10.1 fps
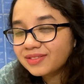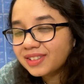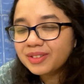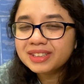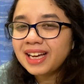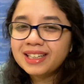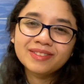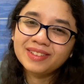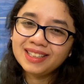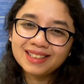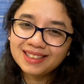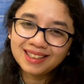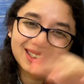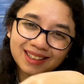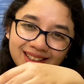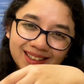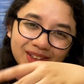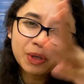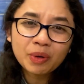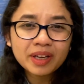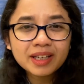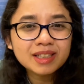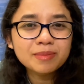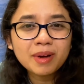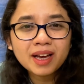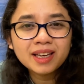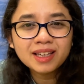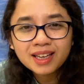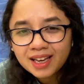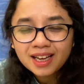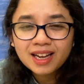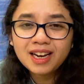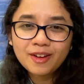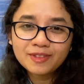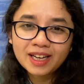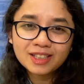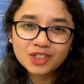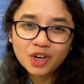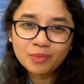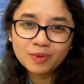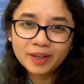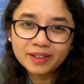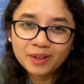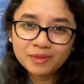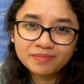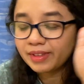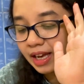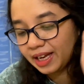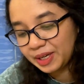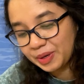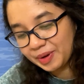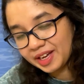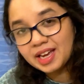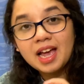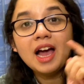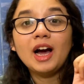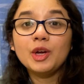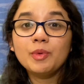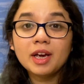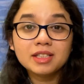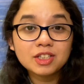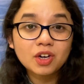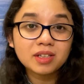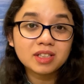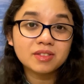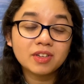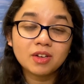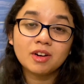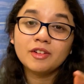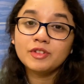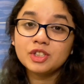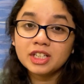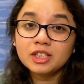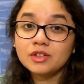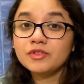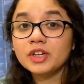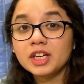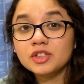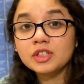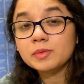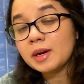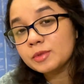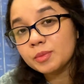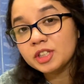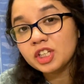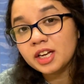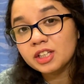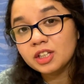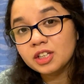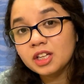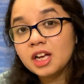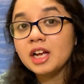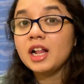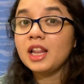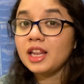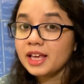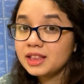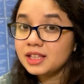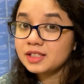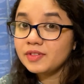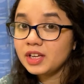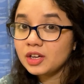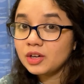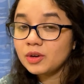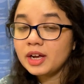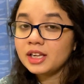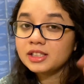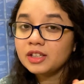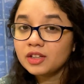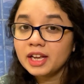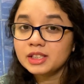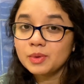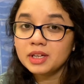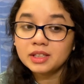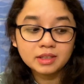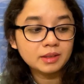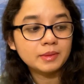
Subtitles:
It was kind of easy. Cooking is my left hand's job right now. Anyway, I hope you guys enjoyed this video, and if you did, don't forget to subscribe to my channel, like this video, and I'll see you on the next one.